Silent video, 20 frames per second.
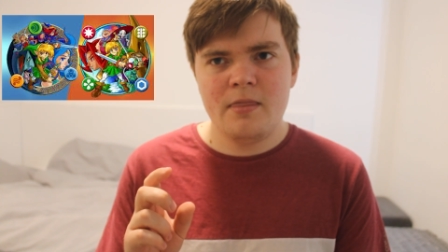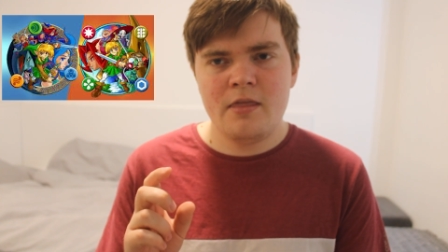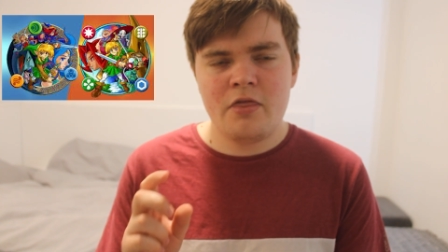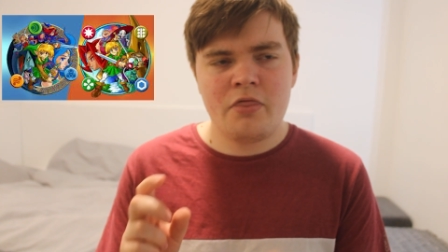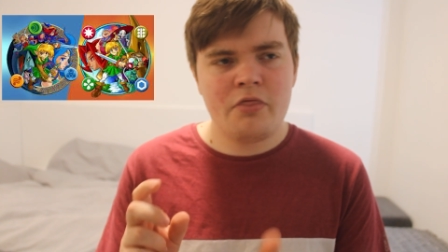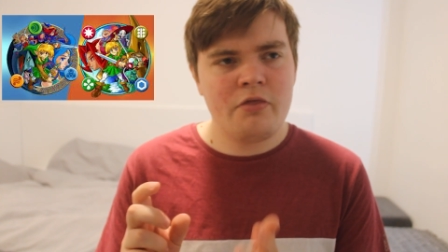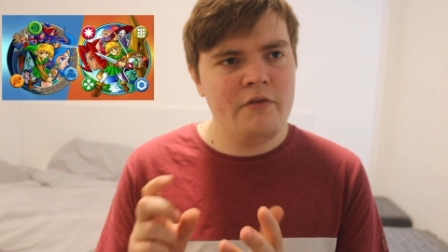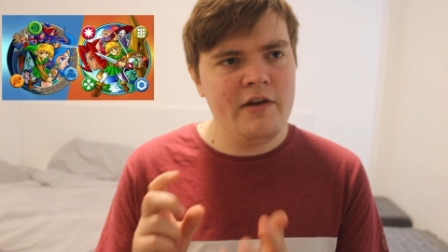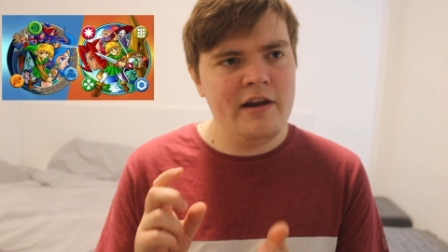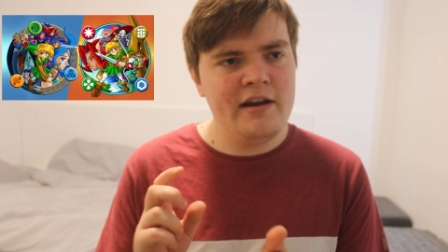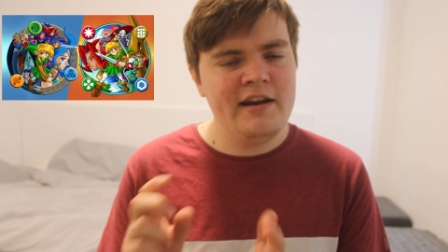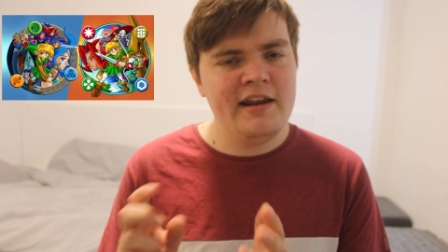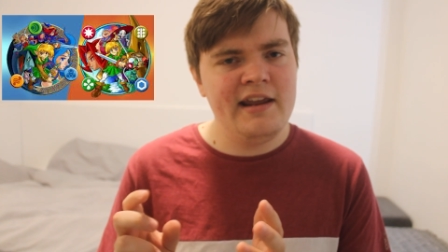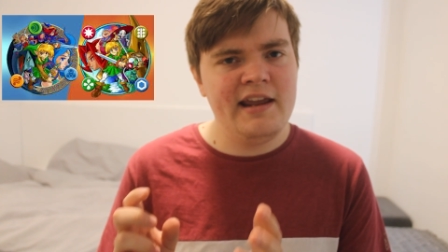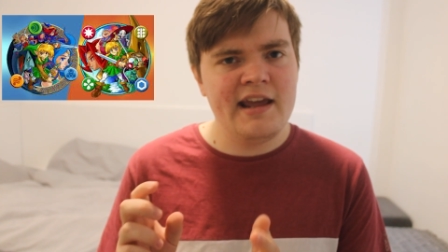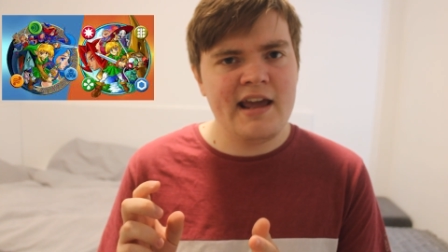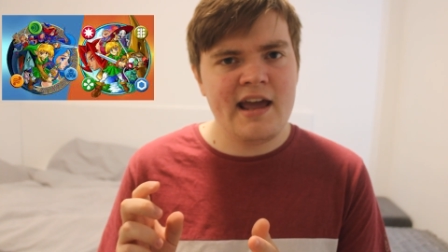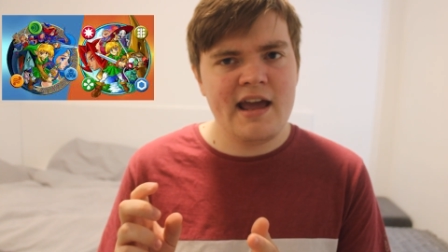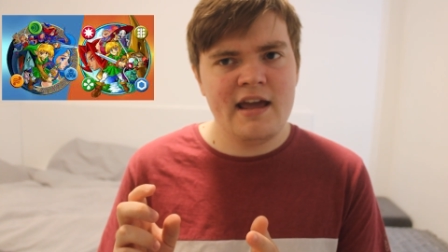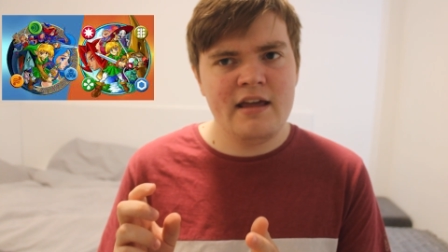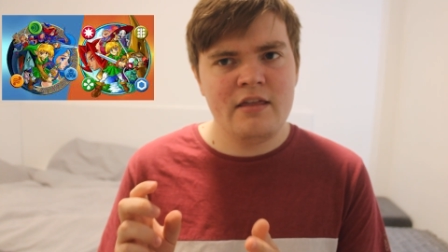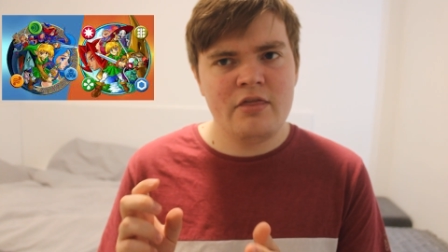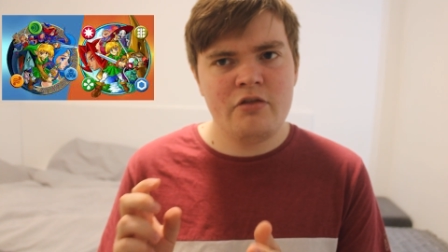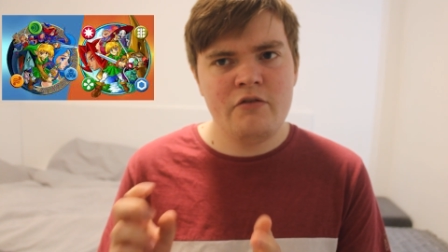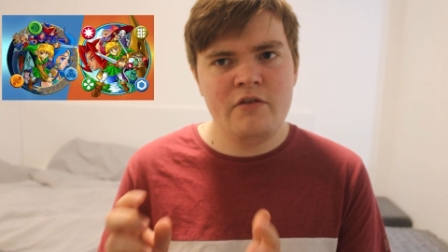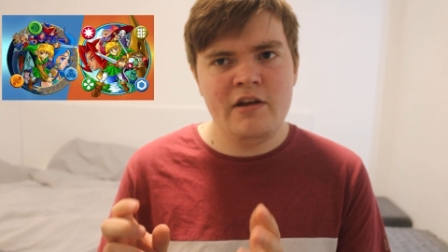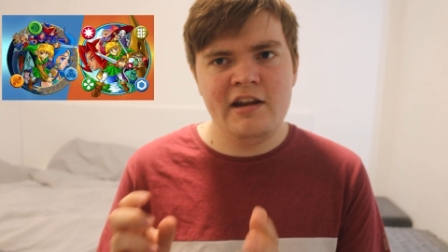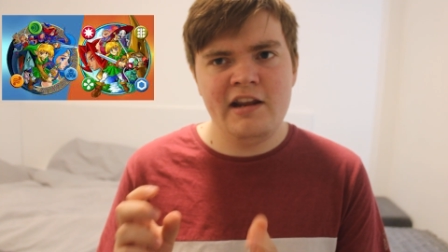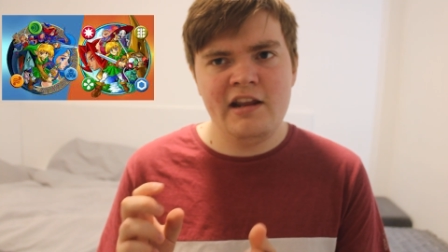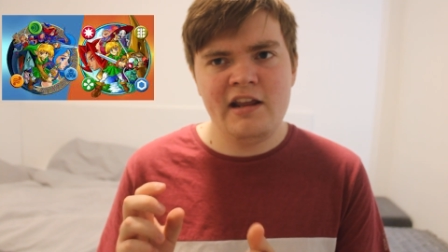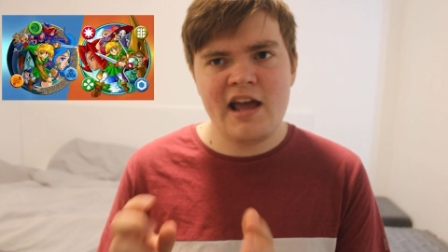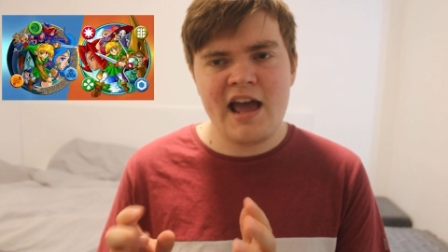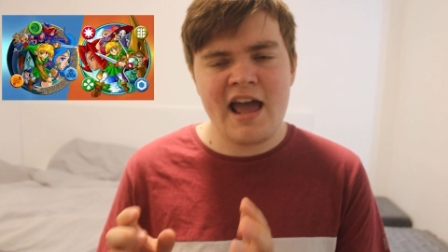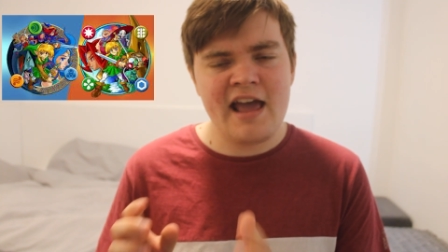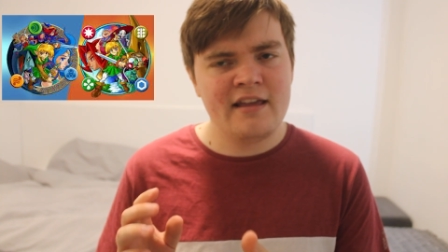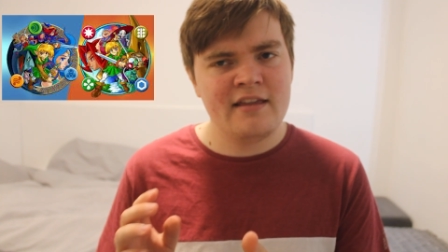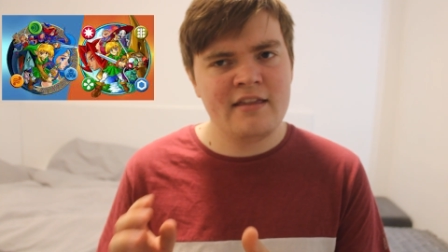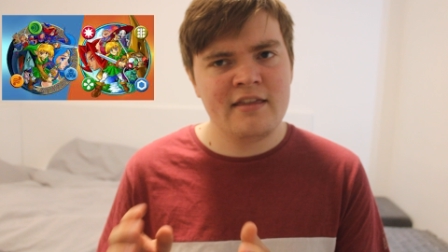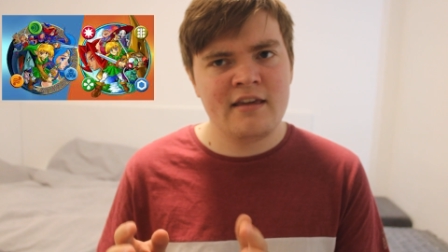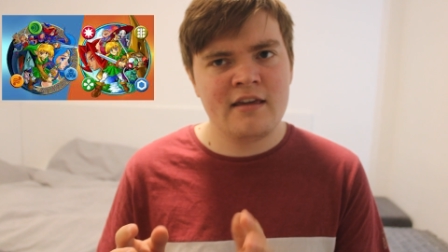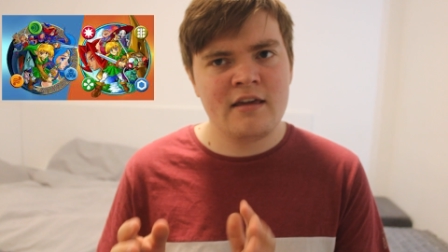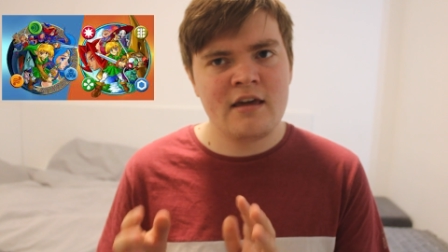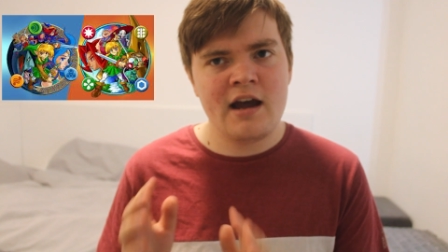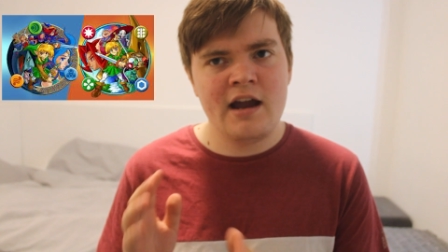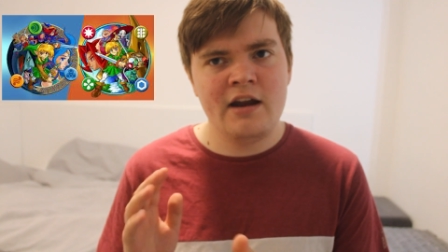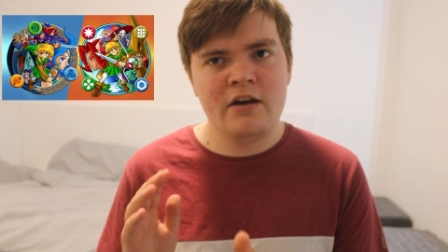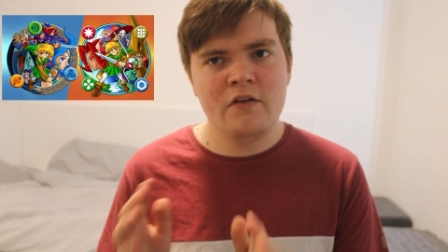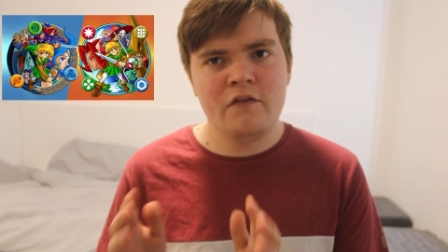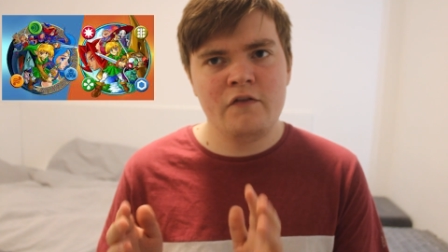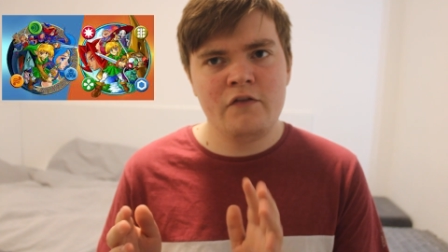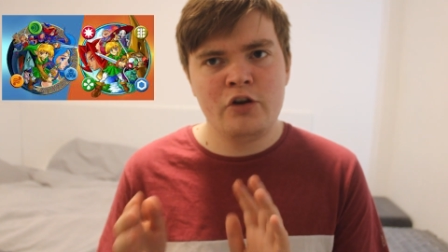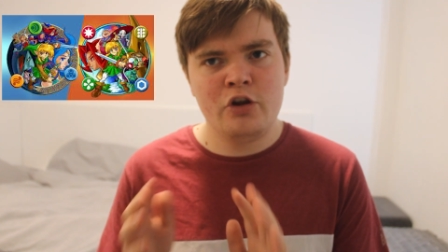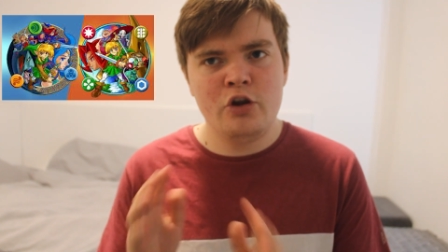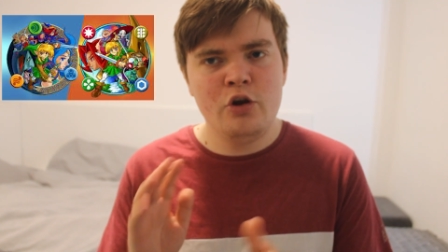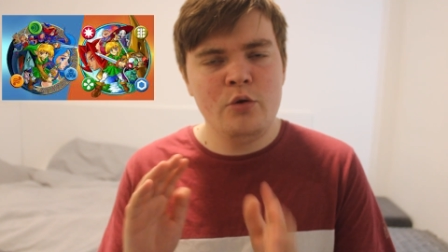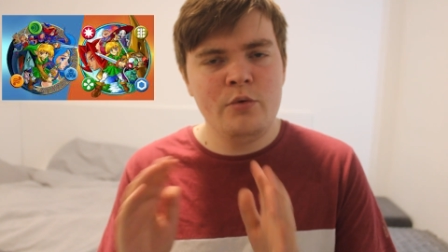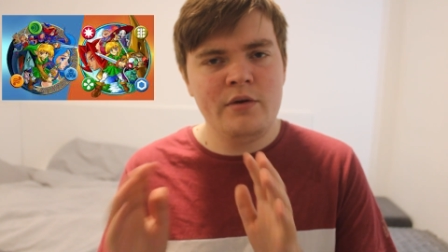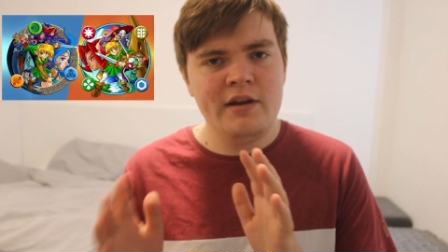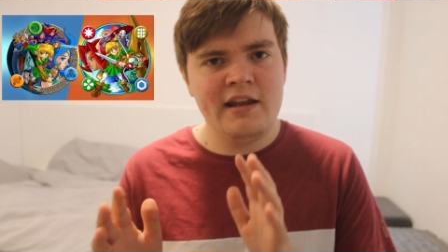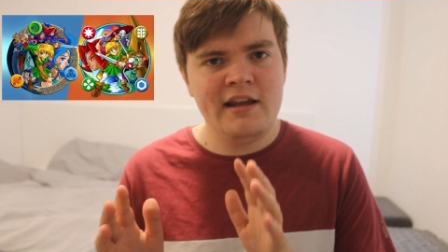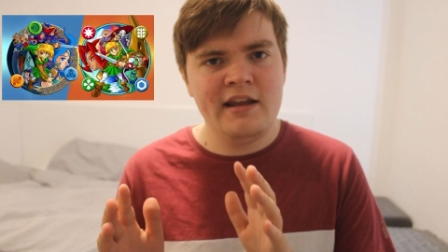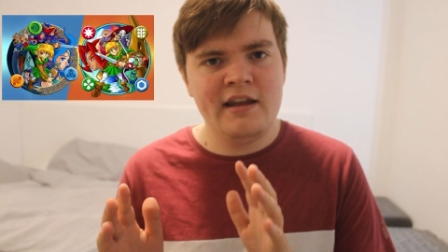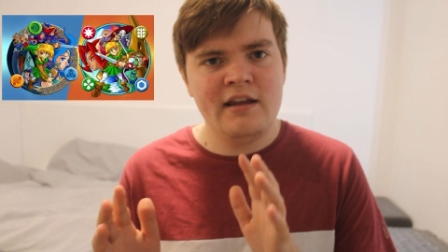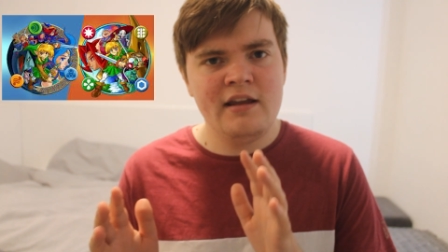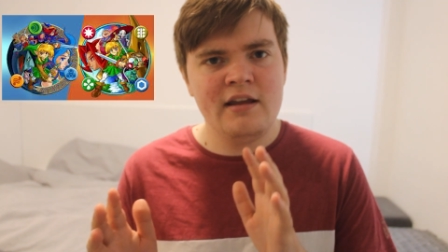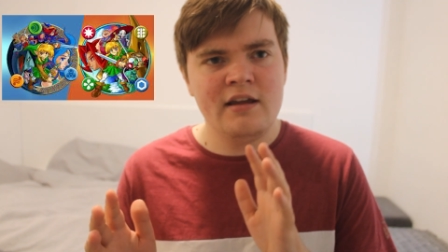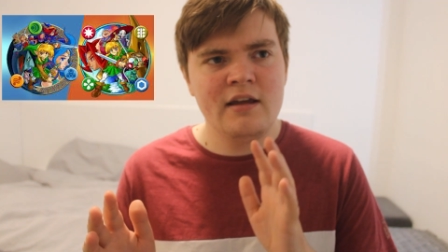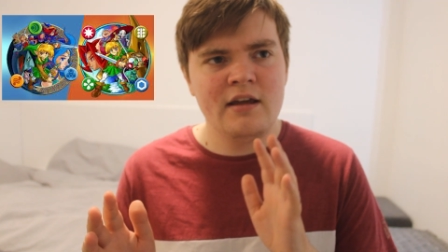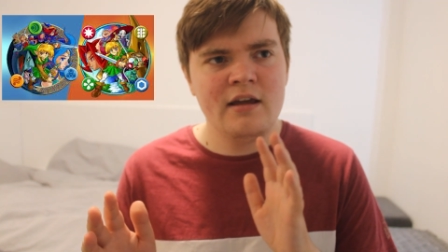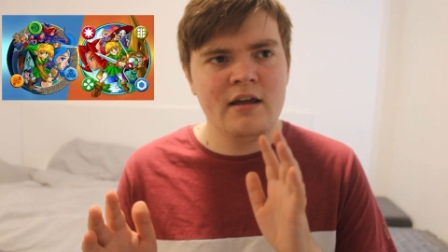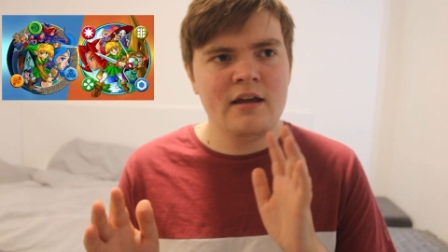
3D 3D esque kind of 2D